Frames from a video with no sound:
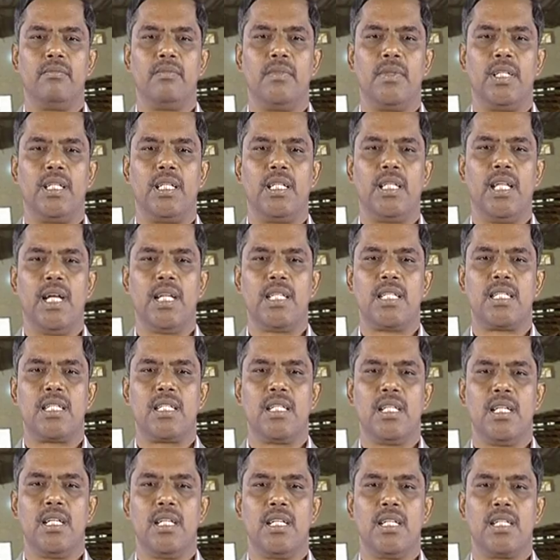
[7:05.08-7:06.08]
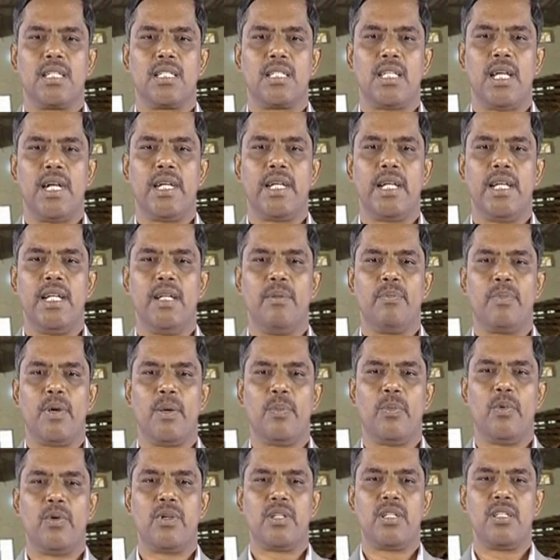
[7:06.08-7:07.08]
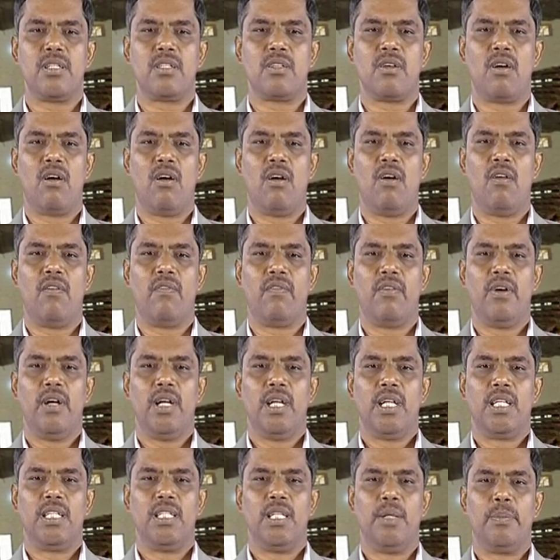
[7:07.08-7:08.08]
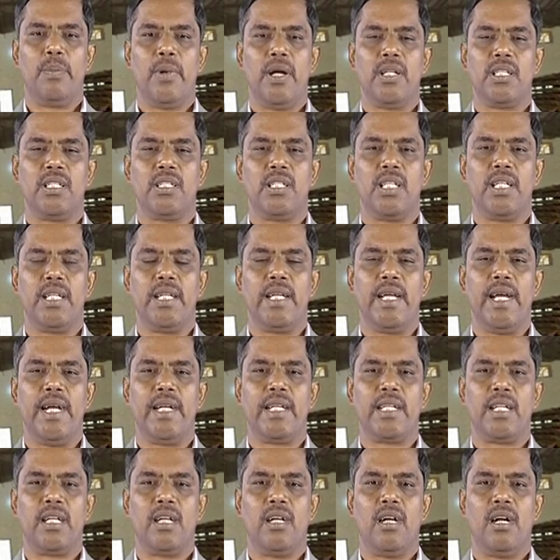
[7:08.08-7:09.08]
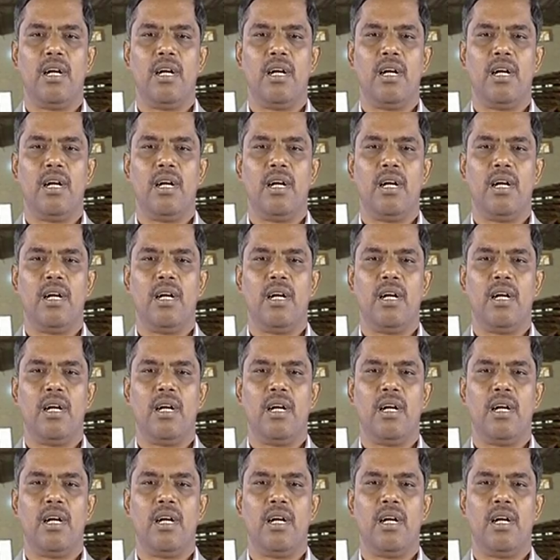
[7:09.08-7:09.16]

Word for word: Thus, certain proportions of the pathogen get